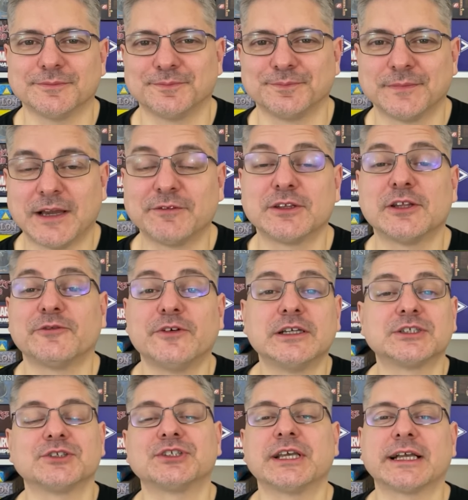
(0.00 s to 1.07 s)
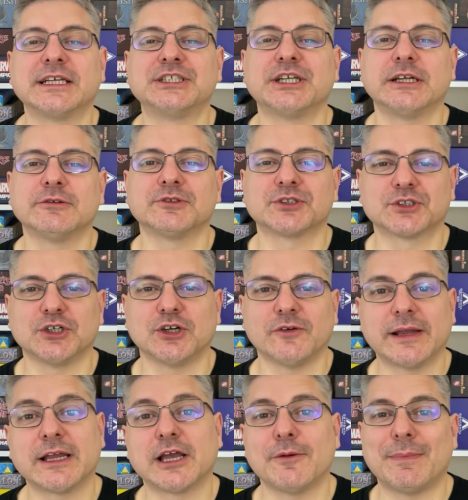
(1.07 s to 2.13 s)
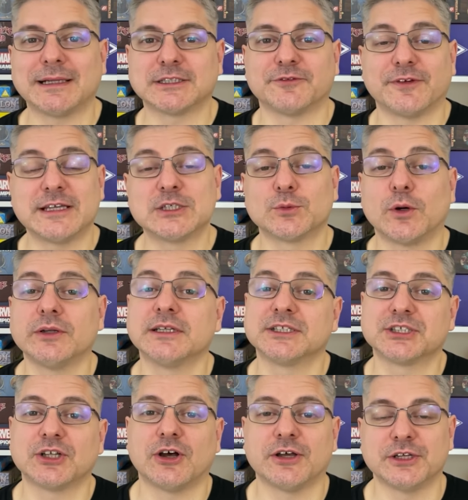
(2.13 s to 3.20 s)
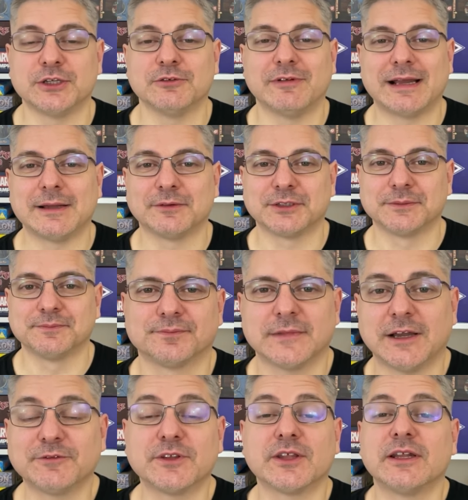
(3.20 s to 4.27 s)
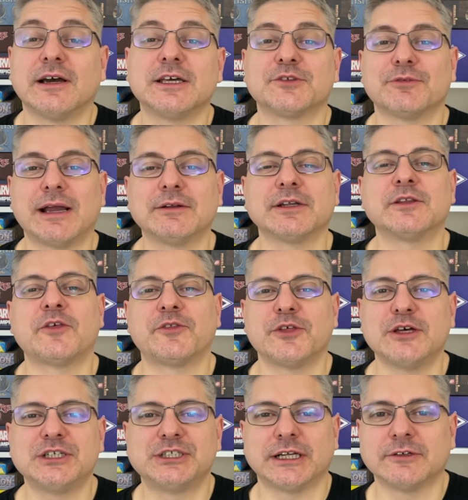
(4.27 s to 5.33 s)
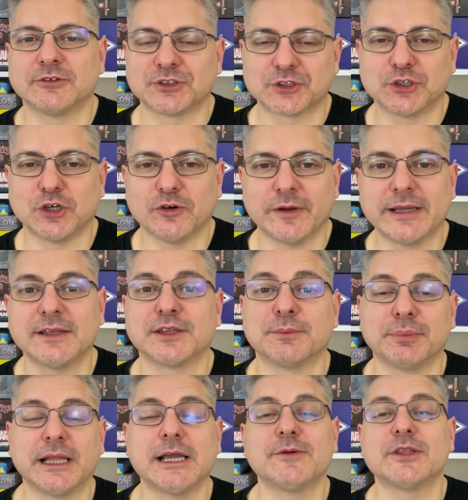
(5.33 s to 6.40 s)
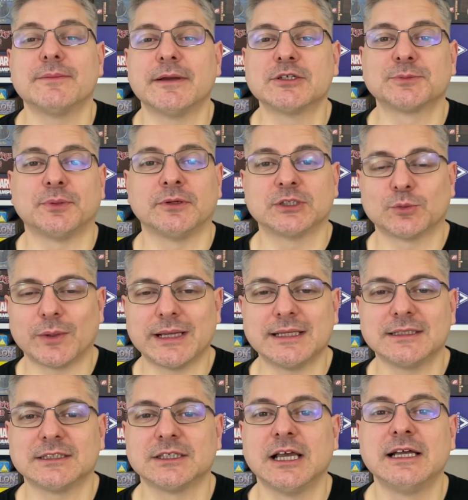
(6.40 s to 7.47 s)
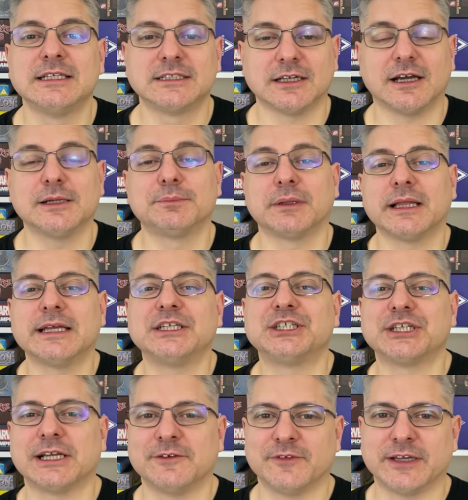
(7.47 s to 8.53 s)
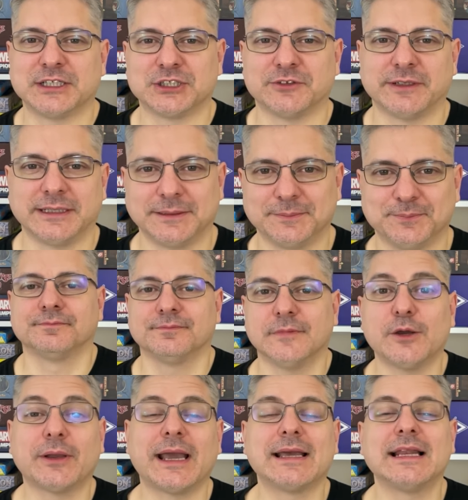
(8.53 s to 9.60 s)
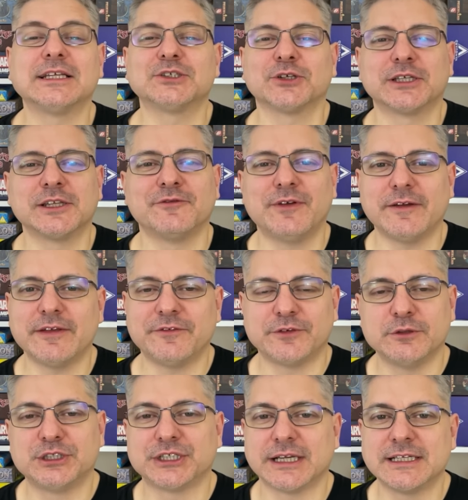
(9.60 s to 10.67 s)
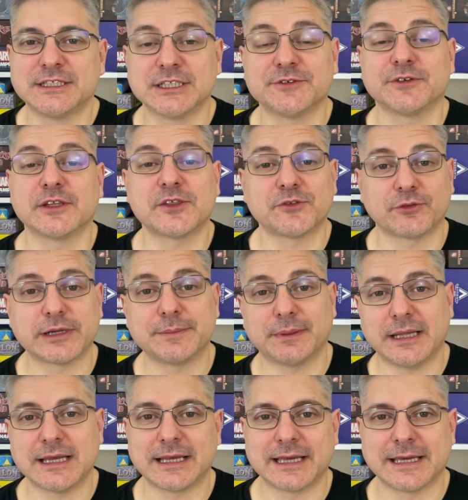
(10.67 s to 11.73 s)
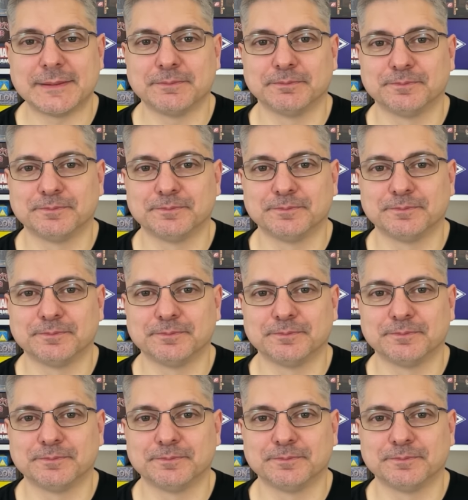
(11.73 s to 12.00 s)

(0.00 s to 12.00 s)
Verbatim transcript: After the first or second general scoring, go back to phase 1 and start a new round. After the ninth round and the third general scoring, the player with the most points wins, tied players share victory. Okay, let's look at the very few changes for the 3 player game.